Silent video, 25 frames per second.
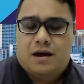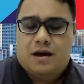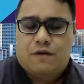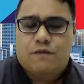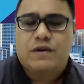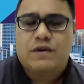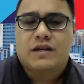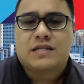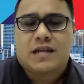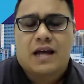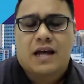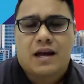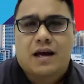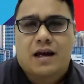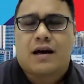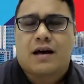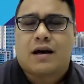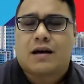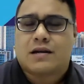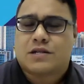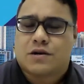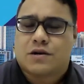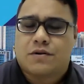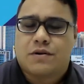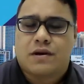We said,
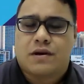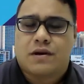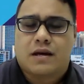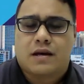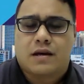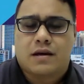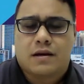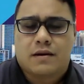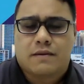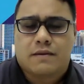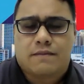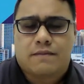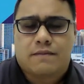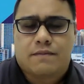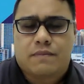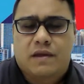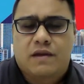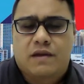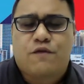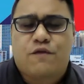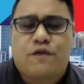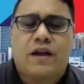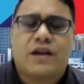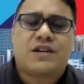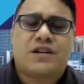
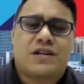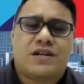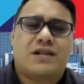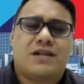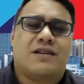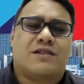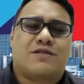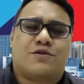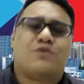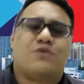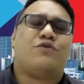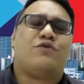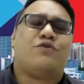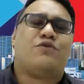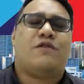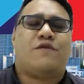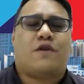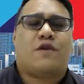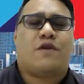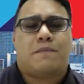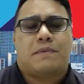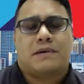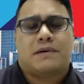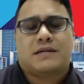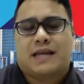inflation is 2, 3,
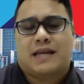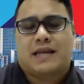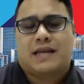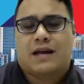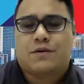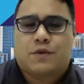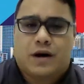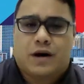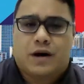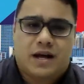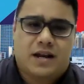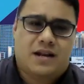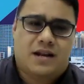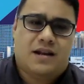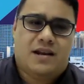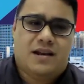4%. Why?